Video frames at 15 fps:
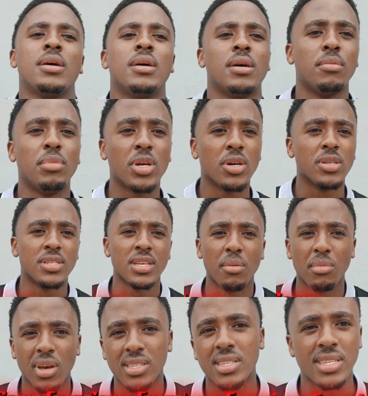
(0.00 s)
because some
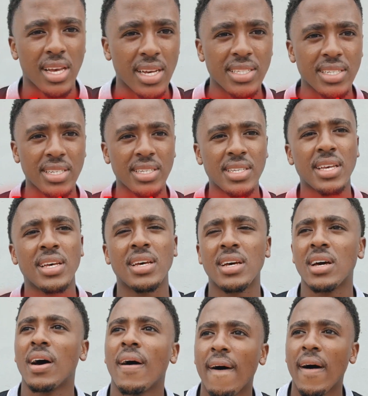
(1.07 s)
exercises,
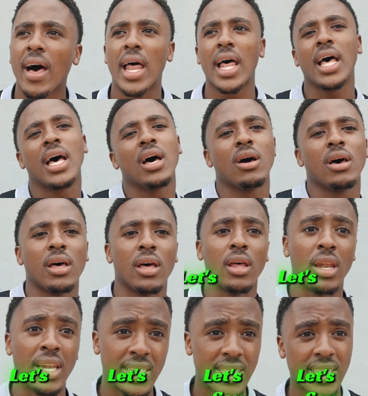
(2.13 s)

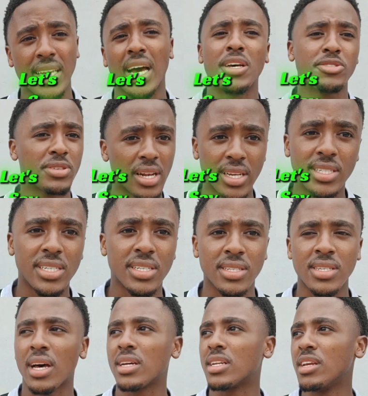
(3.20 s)
let's say isolations,
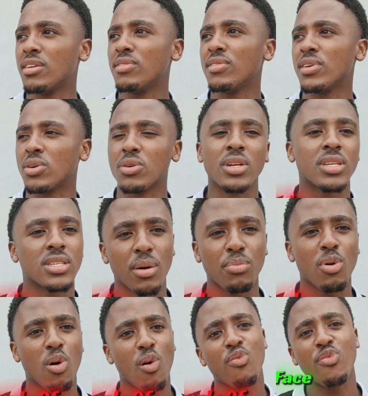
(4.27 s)
I'll give a good
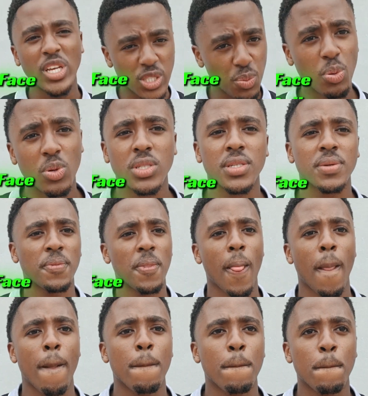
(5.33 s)
example of face pulls.
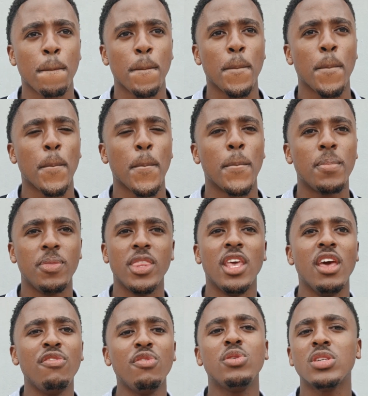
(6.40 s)

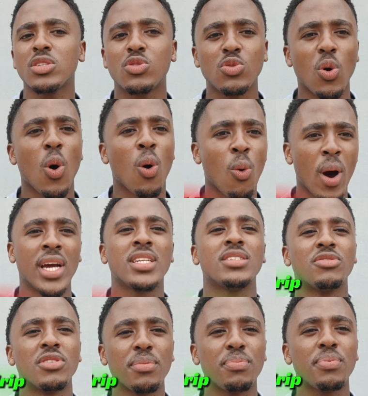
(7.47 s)
If you just do a wide
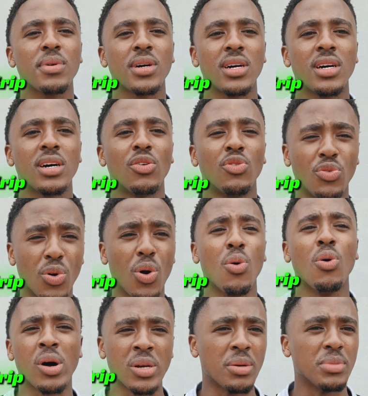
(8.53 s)
grip row
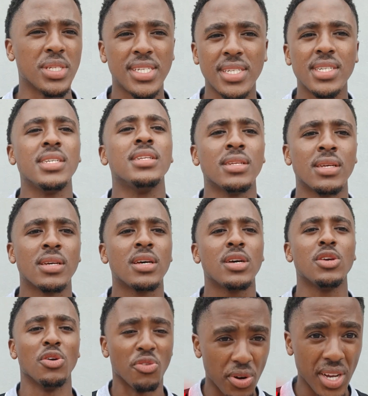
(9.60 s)
on a machine,
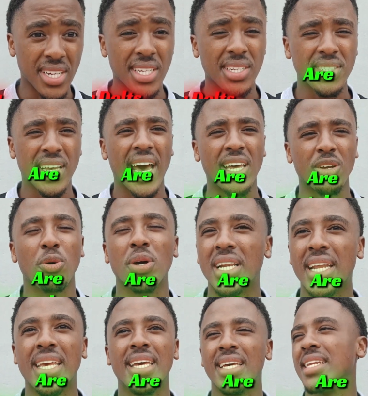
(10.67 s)
your rear delts are adequately
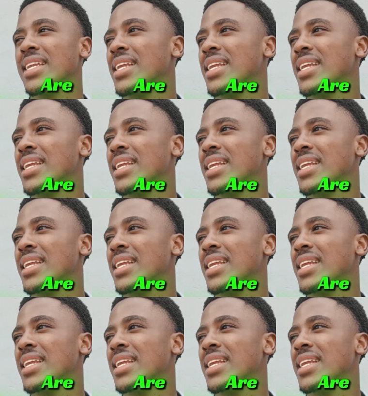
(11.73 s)
hit,